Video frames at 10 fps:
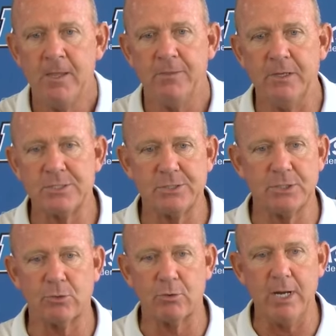this is
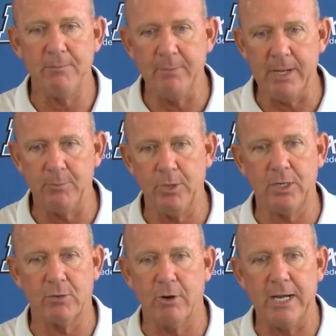a great memory,
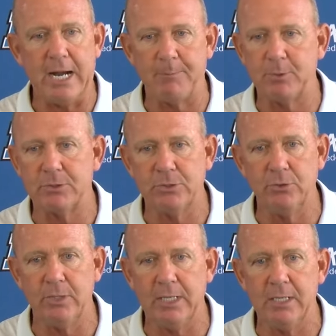a great
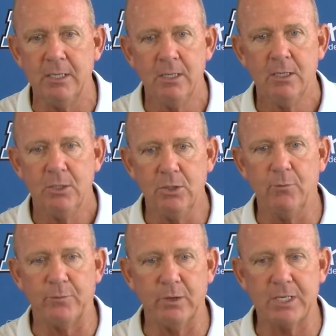opportunity, you
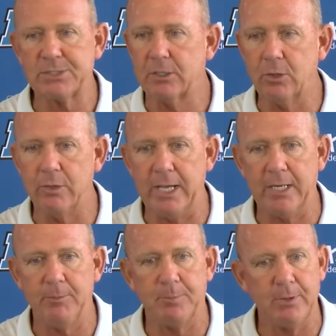know, for us to go down and